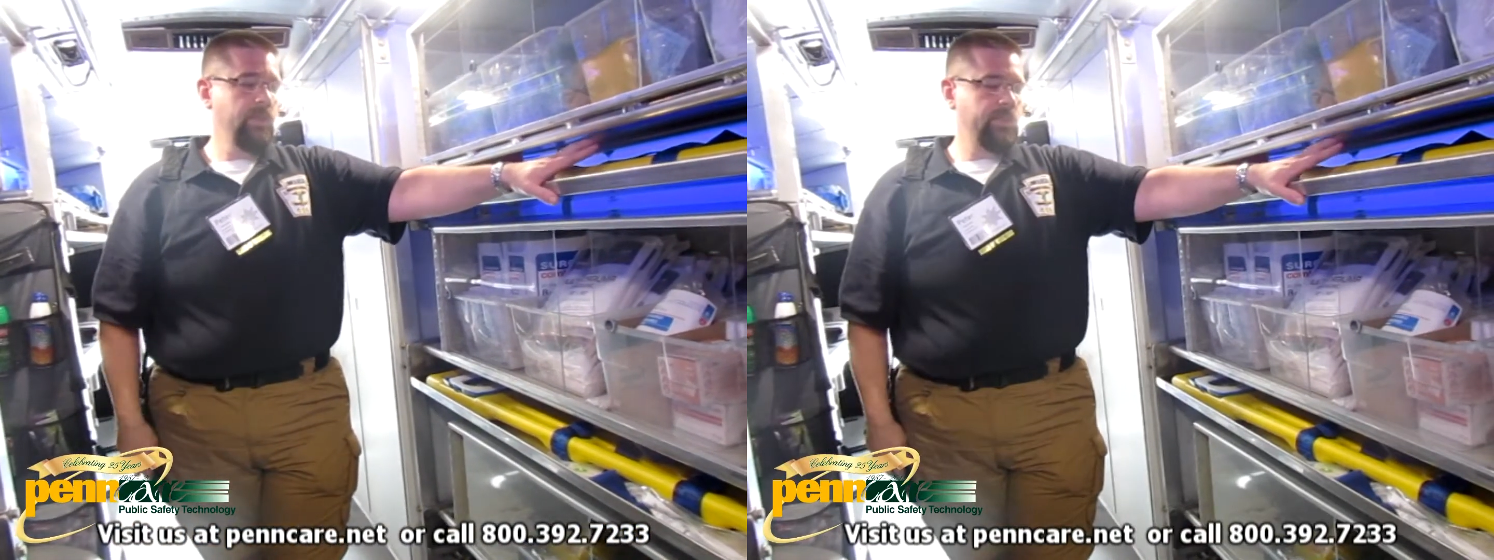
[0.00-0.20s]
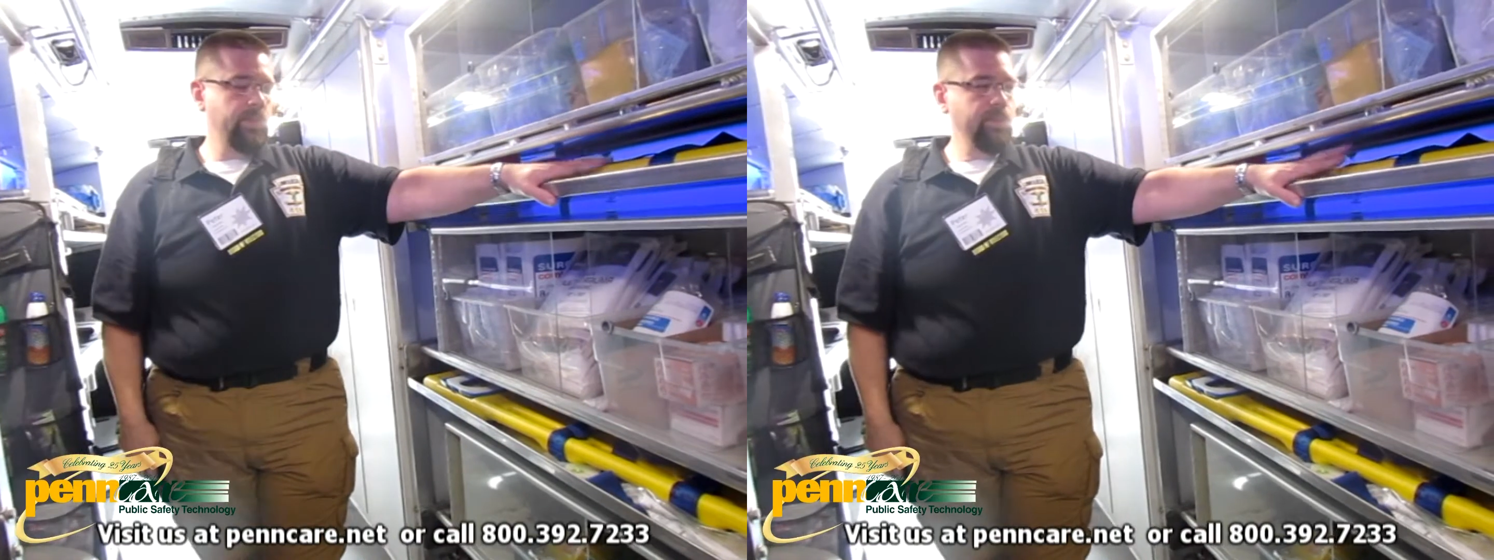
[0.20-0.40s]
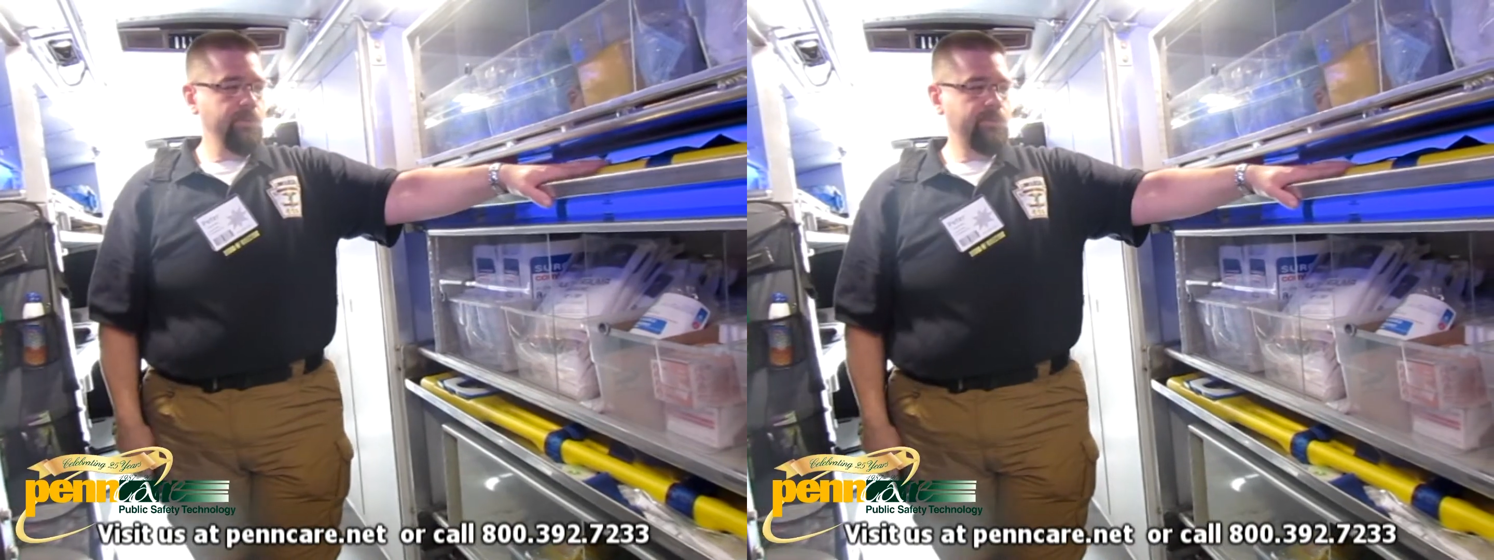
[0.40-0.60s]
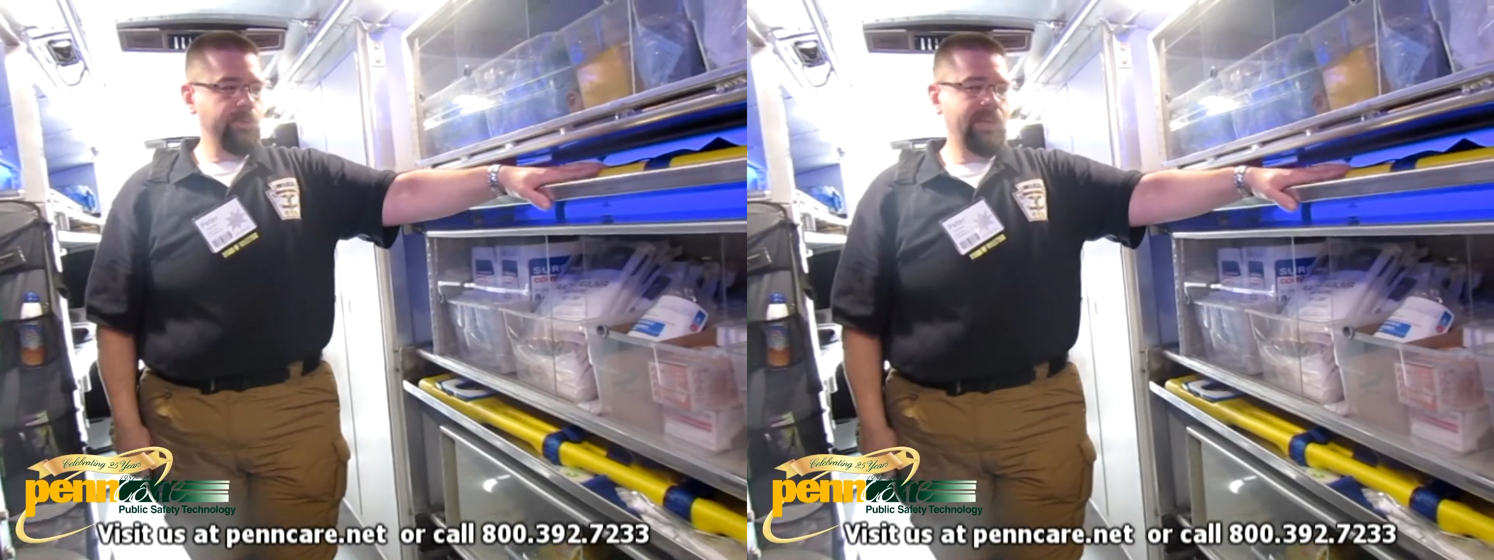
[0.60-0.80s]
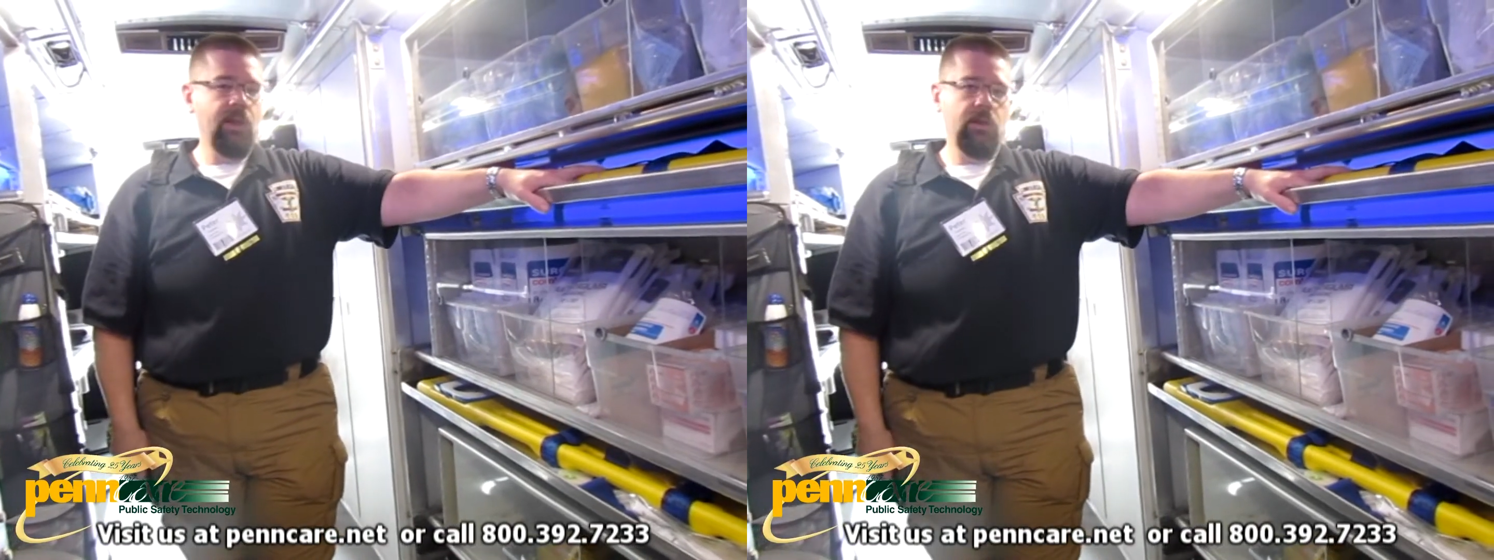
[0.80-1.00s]
And the only reason
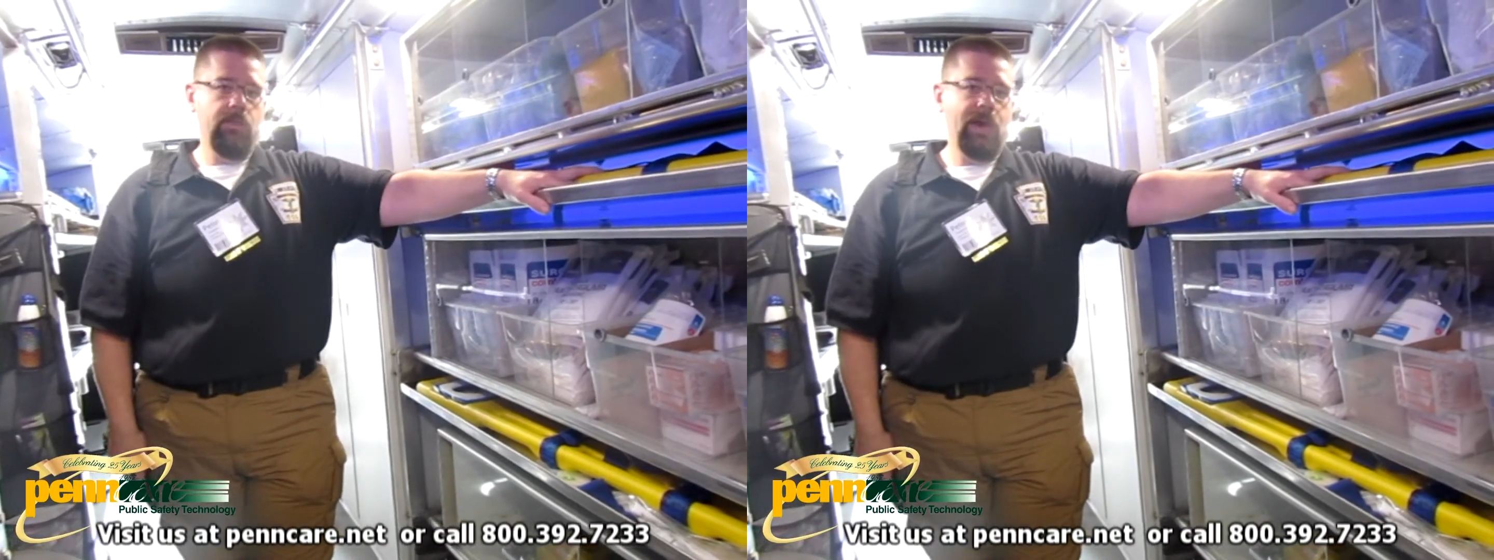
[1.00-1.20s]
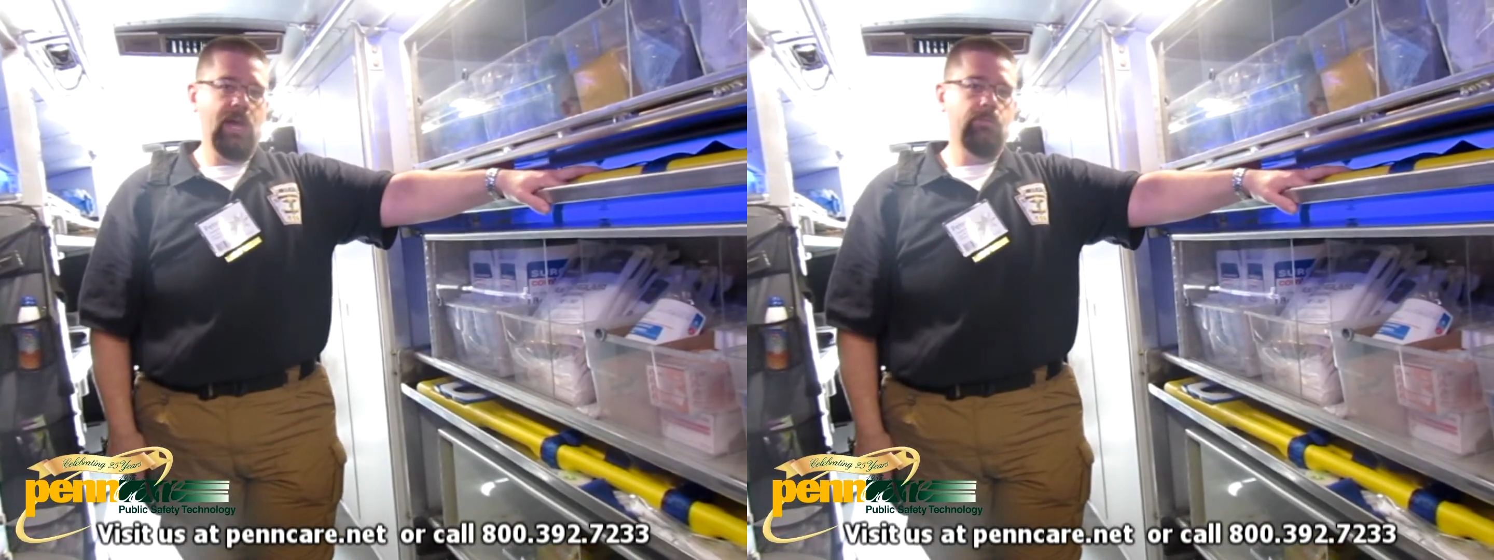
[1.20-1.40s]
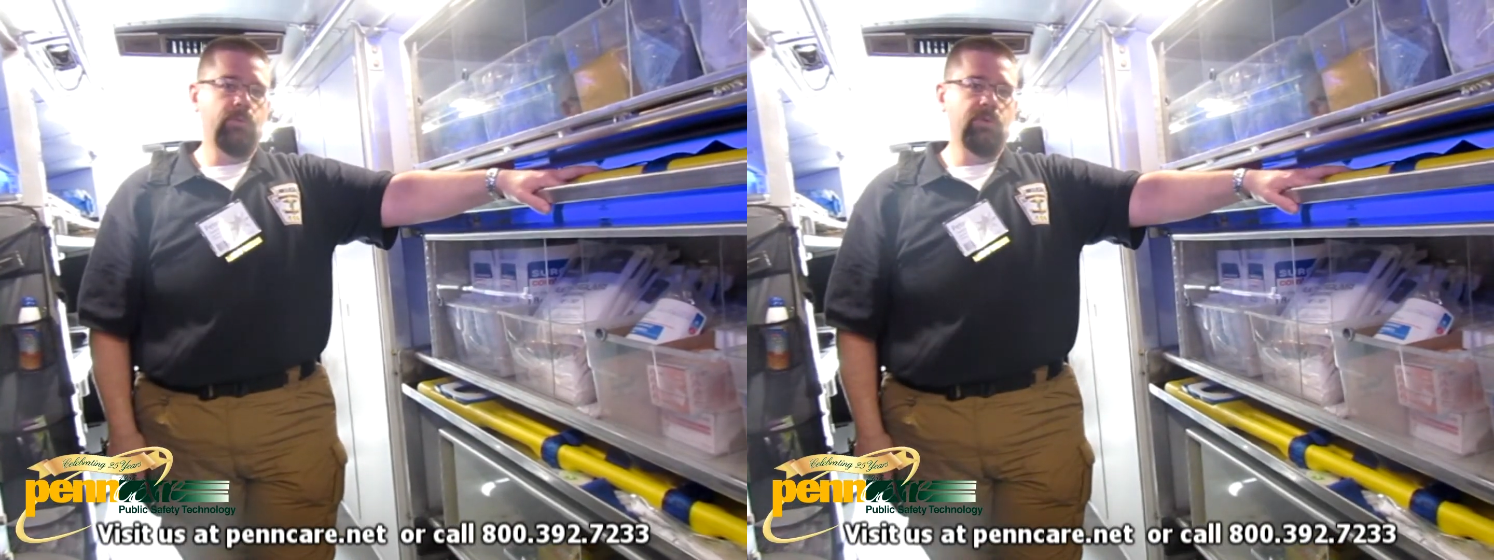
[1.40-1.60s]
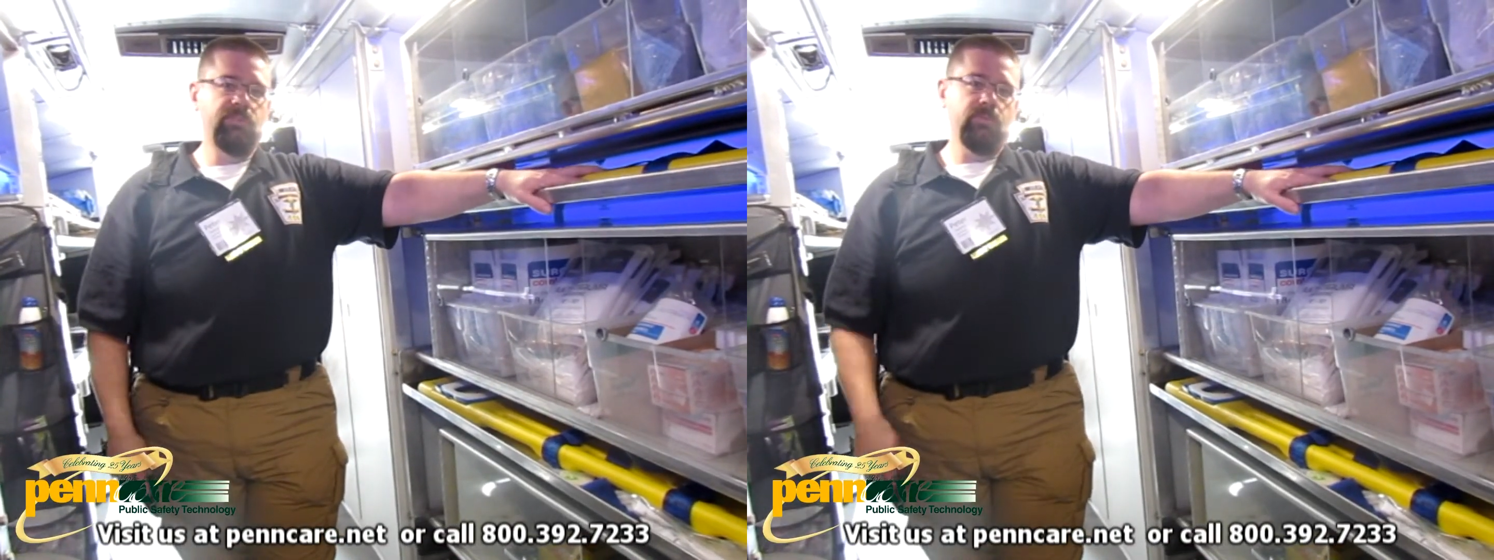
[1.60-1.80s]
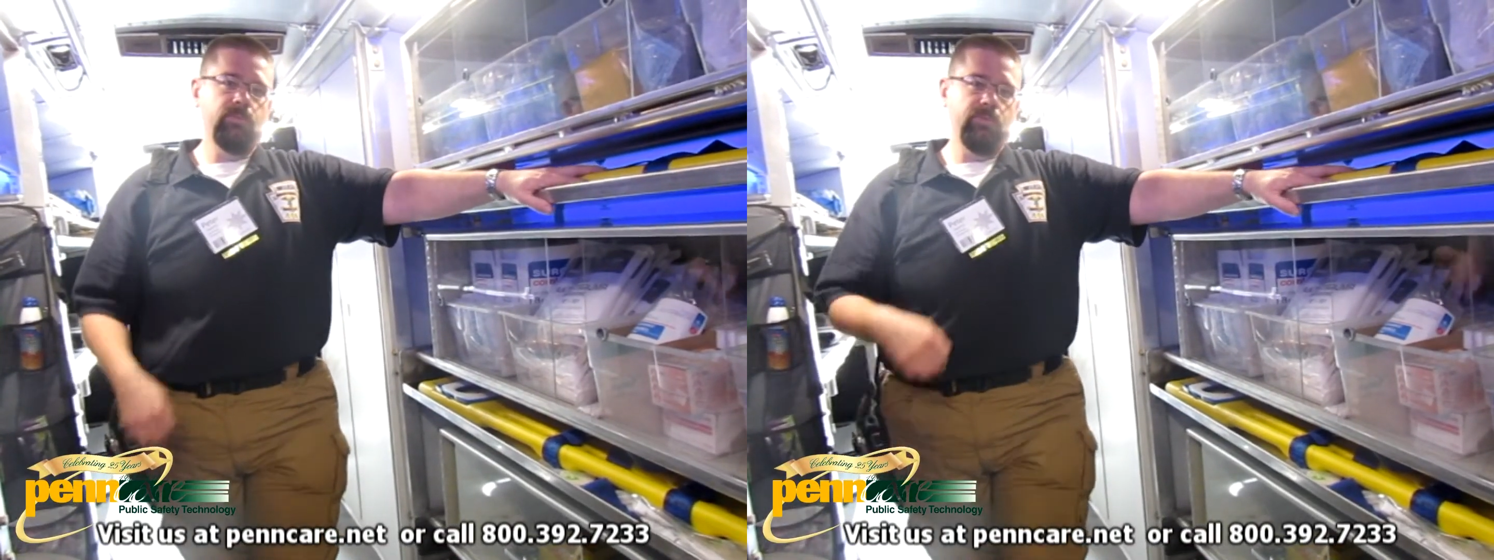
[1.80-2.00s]
we carry the backboards,